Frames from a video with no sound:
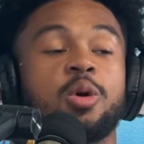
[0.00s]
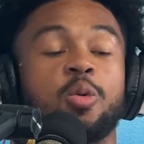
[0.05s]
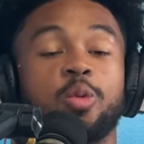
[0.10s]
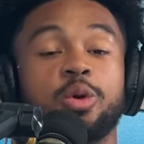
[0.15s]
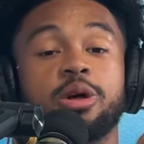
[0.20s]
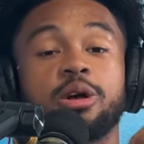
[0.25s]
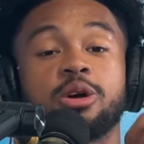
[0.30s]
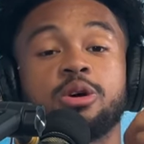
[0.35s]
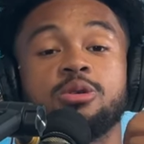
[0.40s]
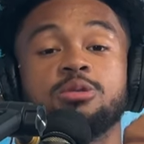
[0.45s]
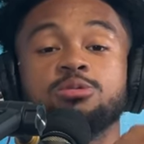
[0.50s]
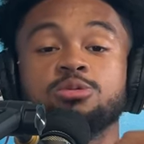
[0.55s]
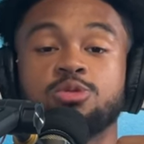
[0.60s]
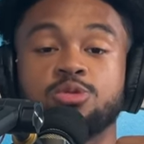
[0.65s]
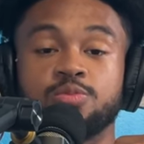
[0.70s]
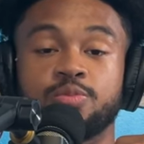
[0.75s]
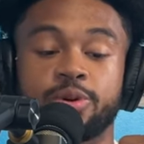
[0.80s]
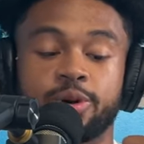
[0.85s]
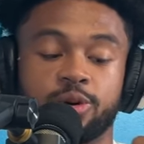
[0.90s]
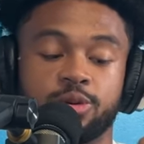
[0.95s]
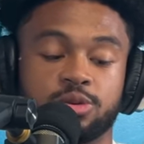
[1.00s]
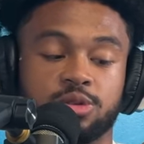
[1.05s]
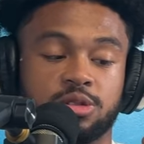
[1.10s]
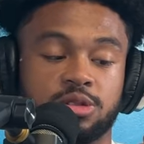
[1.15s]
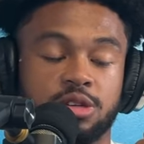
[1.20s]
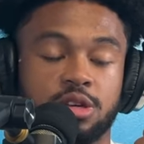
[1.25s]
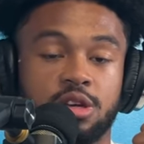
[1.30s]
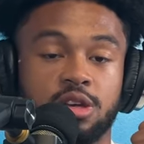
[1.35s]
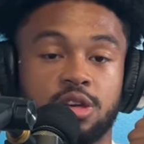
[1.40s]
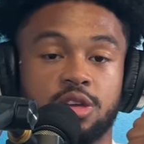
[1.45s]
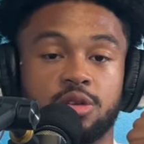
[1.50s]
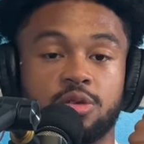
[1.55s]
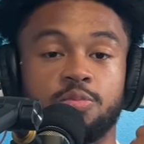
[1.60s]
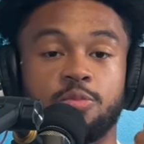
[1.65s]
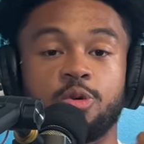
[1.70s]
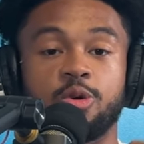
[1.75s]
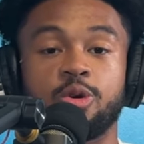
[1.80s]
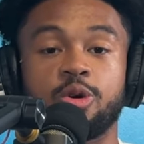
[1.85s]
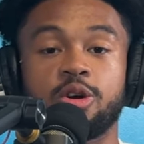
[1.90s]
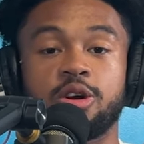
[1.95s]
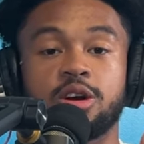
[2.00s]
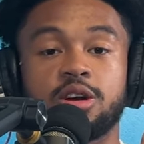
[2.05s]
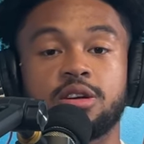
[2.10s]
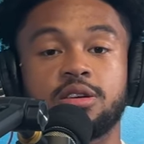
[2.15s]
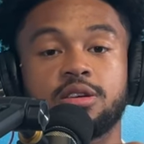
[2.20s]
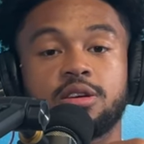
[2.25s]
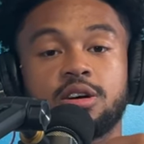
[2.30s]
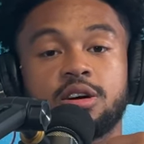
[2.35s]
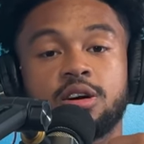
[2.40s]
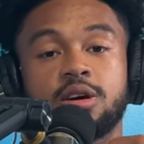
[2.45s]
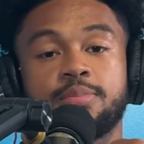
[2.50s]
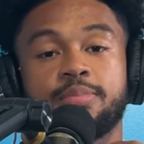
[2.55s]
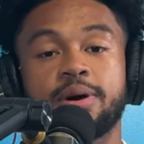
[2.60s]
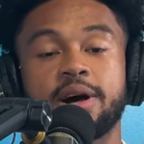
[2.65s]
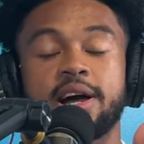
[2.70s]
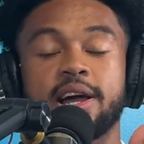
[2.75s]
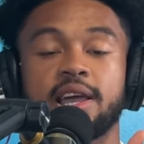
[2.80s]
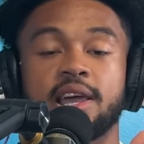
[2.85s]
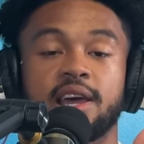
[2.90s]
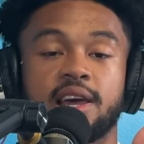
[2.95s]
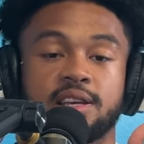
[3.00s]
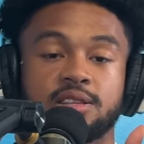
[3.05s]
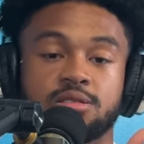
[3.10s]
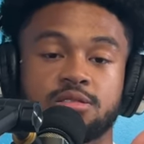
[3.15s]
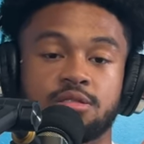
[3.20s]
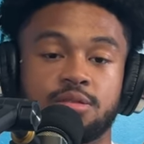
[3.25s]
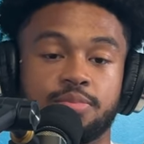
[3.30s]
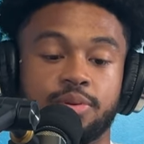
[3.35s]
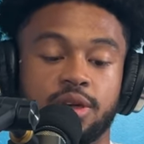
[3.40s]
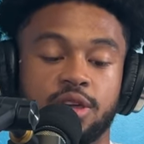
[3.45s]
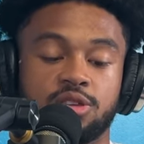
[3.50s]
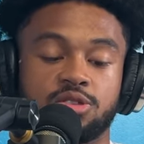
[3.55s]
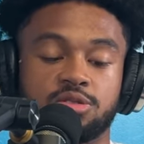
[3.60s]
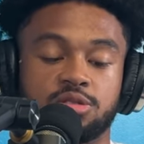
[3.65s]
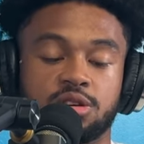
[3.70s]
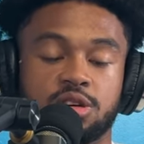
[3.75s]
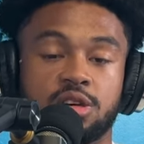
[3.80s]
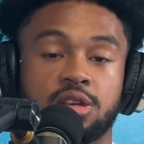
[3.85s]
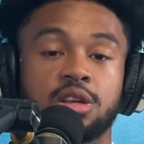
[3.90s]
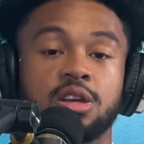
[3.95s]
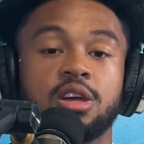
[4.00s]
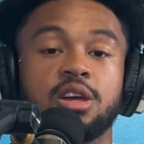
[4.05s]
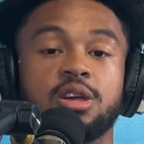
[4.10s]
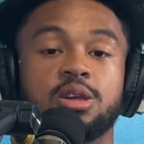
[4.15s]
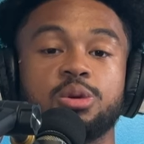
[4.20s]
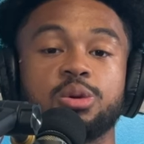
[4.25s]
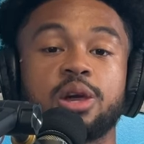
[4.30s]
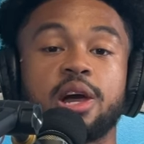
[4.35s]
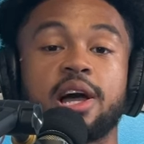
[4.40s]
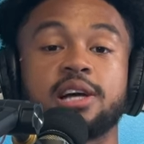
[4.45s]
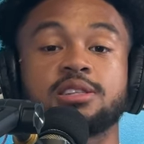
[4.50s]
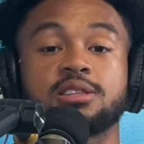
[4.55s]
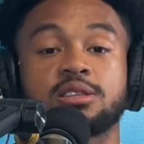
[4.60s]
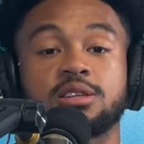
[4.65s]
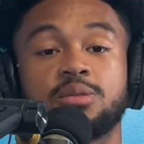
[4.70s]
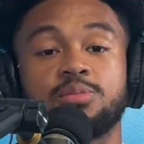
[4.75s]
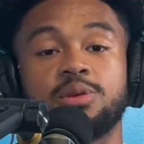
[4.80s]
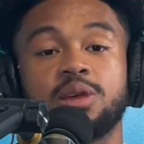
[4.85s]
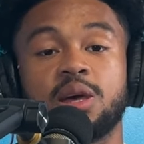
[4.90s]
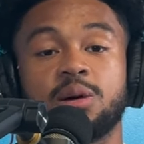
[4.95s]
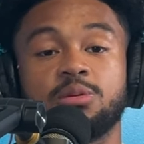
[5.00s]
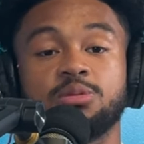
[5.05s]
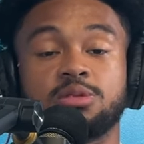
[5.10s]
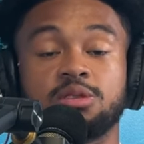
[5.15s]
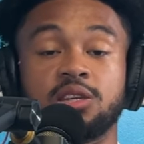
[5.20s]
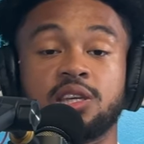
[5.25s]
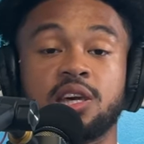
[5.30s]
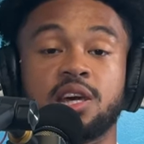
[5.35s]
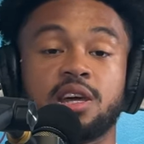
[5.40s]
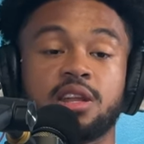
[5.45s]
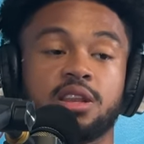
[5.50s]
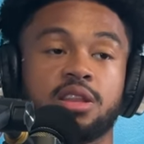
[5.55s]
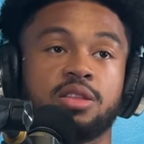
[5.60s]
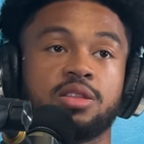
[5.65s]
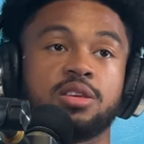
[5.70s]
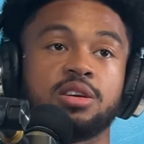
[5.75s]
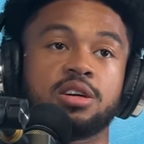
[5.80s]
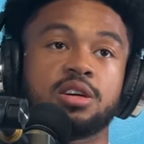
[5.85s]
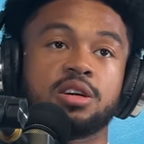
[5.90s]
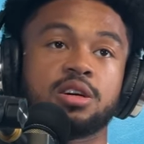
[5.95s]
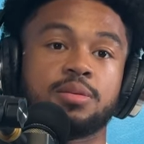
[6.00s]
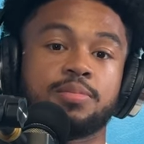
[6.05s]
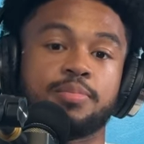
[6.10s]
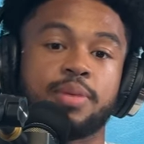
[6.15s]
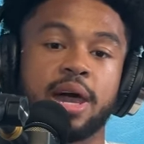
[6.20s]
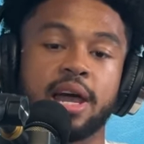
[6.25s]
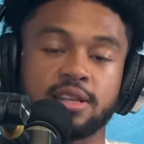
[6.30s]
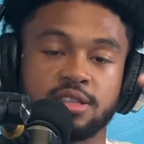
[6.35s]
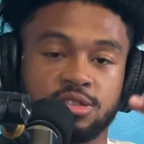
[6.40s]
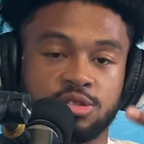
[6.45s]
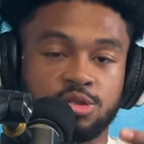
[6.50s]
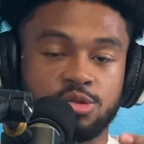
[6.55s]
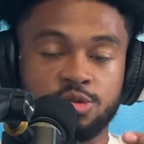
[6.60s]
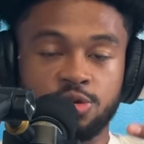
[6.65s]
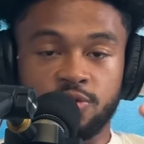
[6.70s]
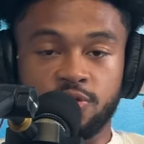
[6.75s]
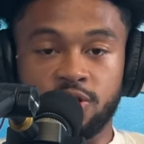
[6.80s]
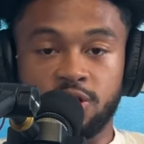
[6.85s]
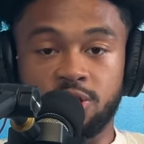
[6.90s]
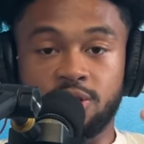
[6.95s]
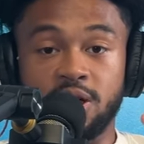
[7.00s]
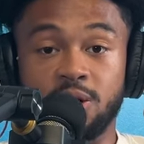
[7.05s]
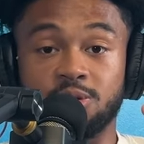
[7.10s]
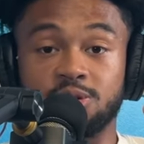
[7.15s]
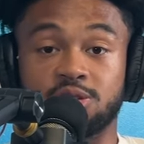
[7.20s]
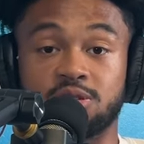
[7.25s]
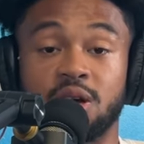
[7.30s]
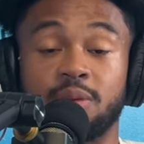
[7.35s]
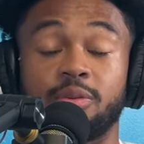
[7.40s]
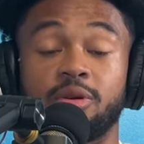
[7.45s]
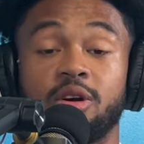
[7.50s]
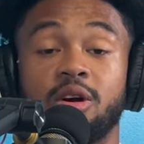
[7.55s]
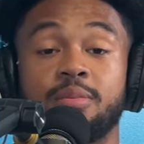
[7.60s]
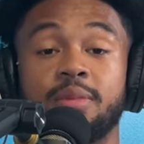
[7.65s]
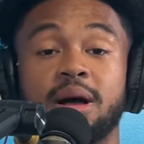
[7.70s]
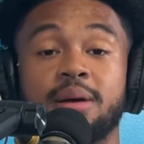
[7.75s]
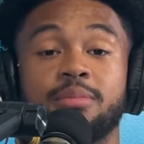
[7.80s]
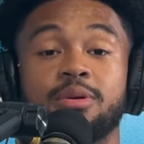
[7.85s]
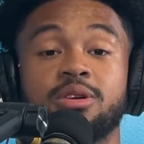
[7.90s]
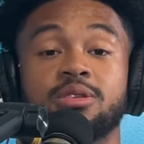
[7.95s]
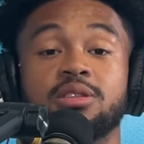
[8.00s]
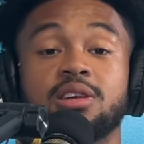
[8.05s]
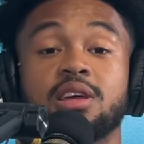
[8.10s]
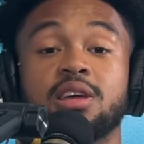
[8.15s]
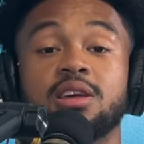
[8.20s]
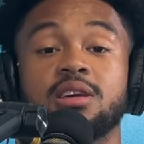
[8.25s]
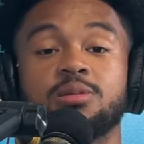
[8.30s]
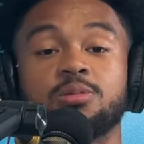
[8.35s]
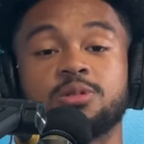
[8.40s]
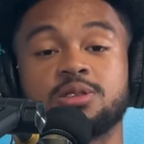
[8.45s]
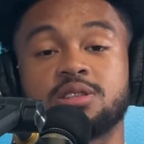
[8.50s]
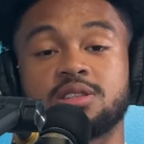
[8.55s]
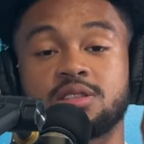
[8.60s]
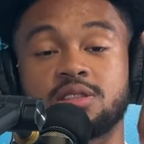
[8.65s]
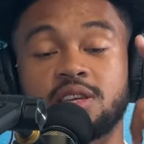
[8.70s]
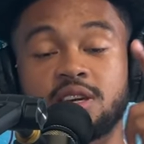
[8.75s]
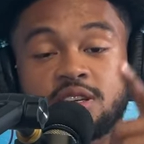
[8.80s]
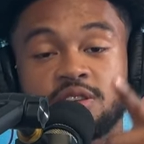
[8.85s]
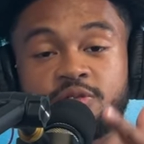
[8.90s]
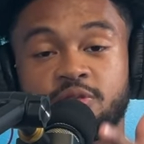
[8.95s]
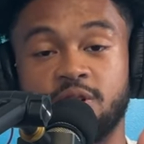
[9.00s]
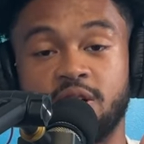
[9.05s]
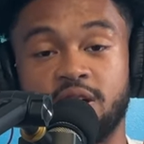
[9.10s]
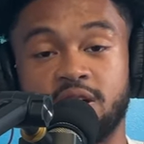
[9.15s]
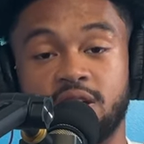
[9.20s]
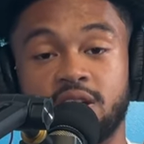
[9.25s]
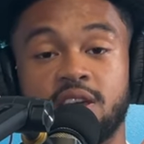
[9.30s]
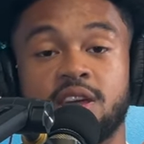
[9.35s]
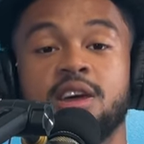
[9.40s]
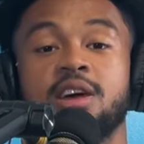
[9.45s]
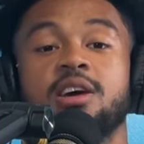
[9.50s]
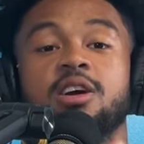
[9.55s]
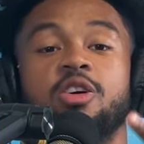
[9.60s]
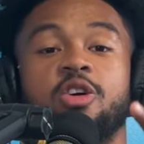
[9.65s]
We are going to post more uh, podcasts on Patreon. You guys are going to be able to get the back to school video that we're dropping on my birthday, which is next Friday.